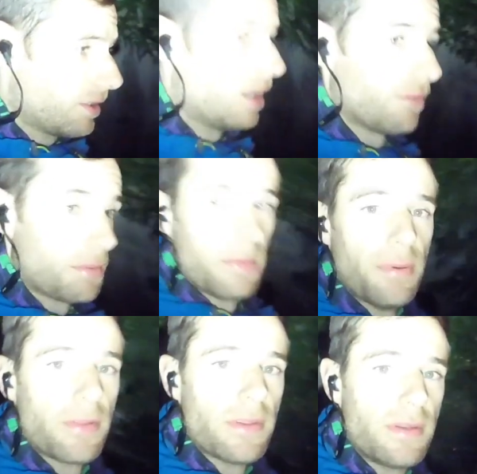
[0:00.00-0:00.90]
Can't really be
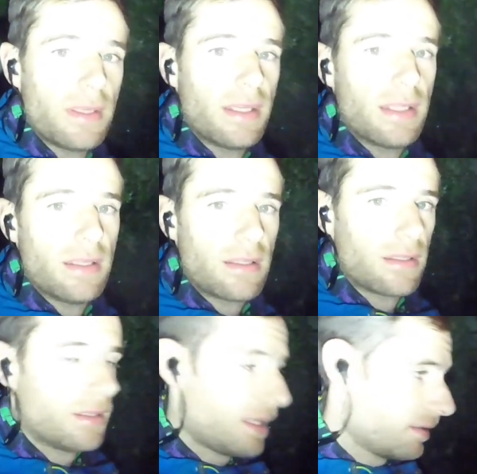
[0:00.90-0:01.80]
bothered,
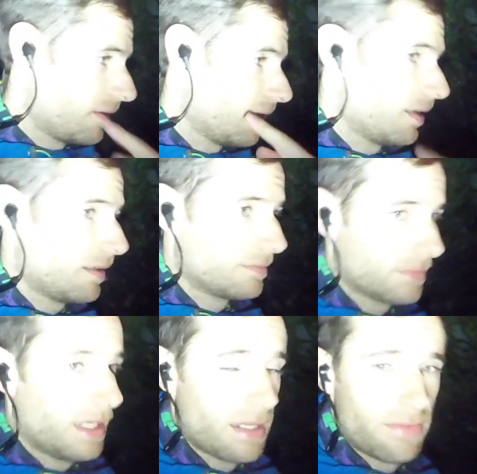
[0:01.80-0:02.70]
hence the
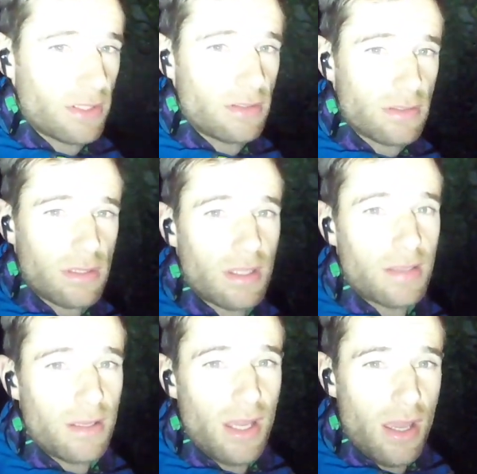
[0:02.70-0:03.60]
headphones and the
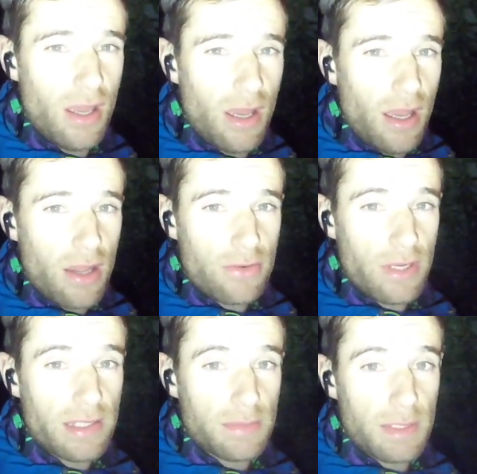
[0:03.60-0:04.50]

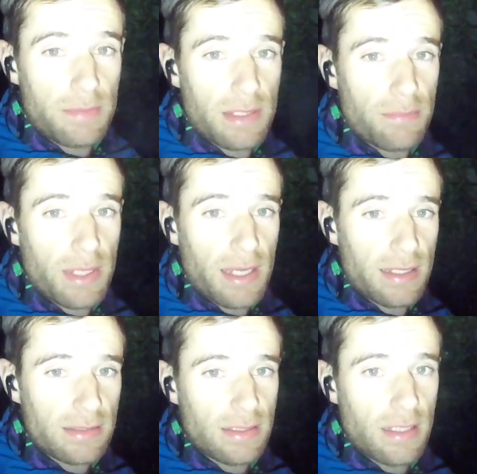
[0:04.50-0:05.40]
180 BPM
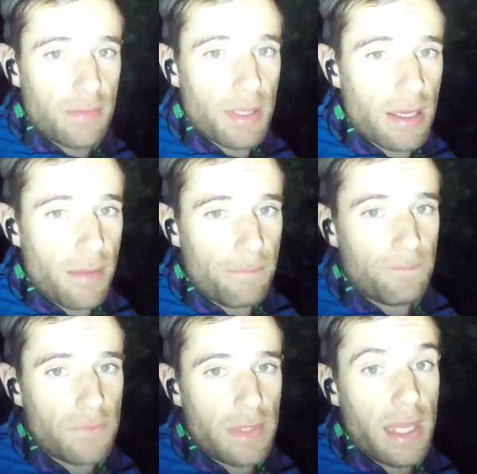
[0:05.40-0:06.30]
playlist, but
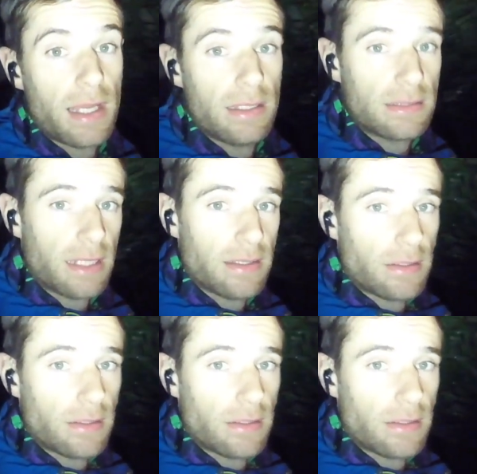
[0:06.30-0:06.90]
yeah, let's get it